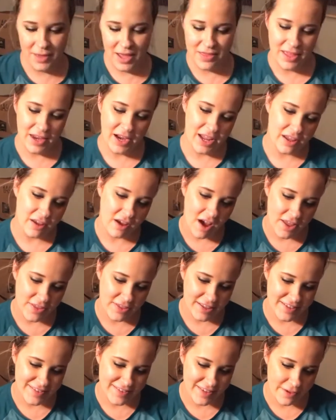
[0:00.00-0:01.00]
and then I got
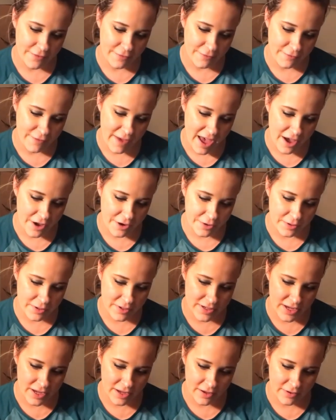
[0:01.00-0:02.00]
this
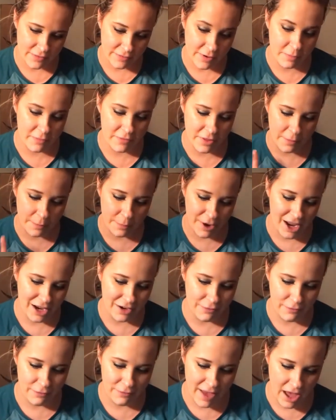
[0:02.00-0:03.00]
Found, from the
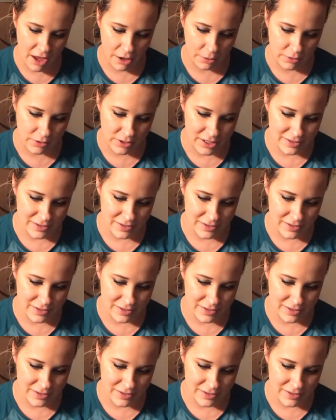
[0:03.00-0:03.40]
brand Found.